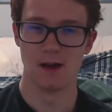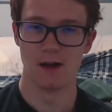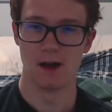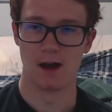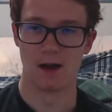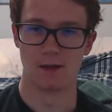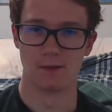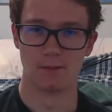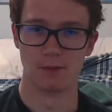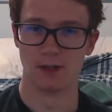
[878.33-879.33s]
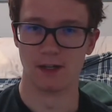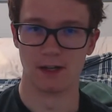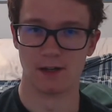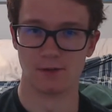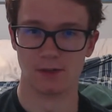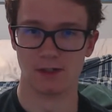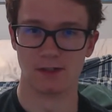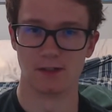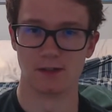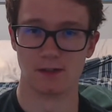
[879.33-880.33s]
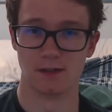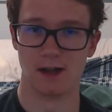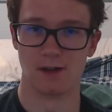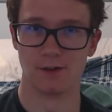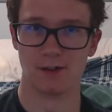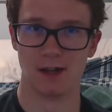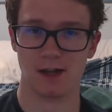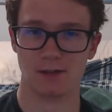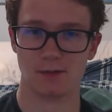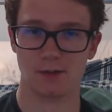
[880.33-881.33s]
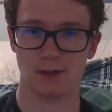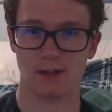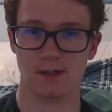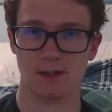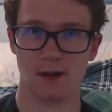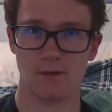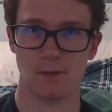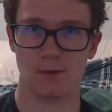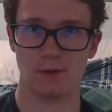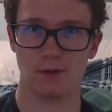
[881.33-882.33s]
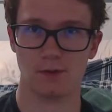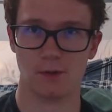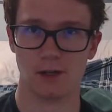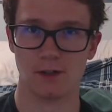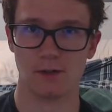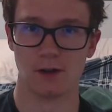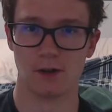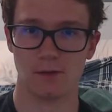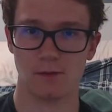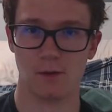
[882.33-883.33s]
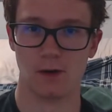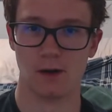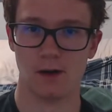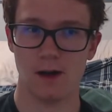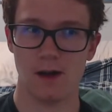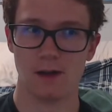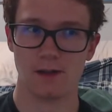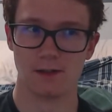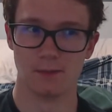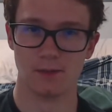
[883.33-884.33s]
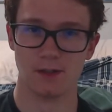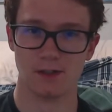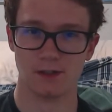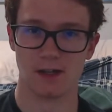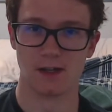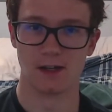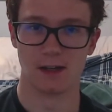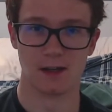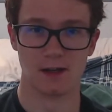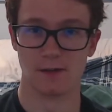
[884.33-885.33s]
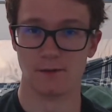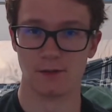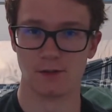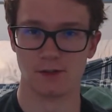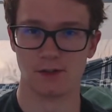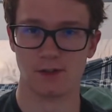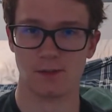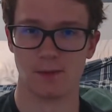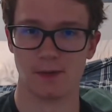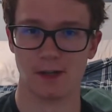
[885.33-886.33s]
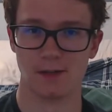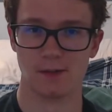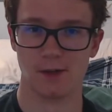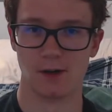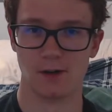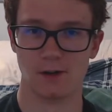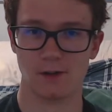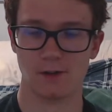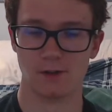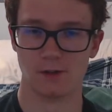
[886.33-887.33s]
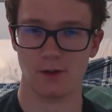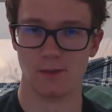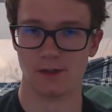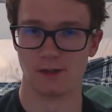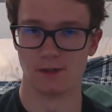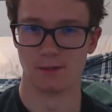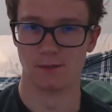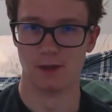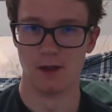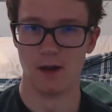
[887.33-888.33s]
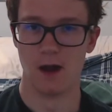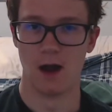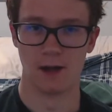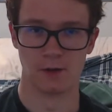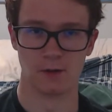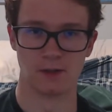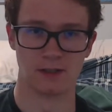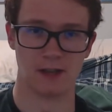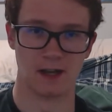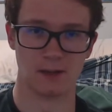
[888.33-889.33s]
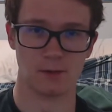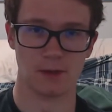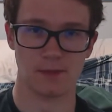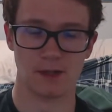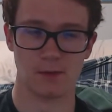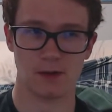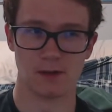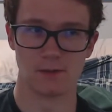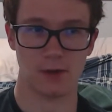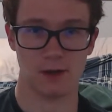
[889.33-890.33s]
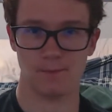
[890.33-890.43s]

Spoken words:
the bleeding edge release. This is an LTS release of Ubuntu 22.04, simply just taking an official system update, to my knowledge, screwed up my system. I don't know exactly what update it was, but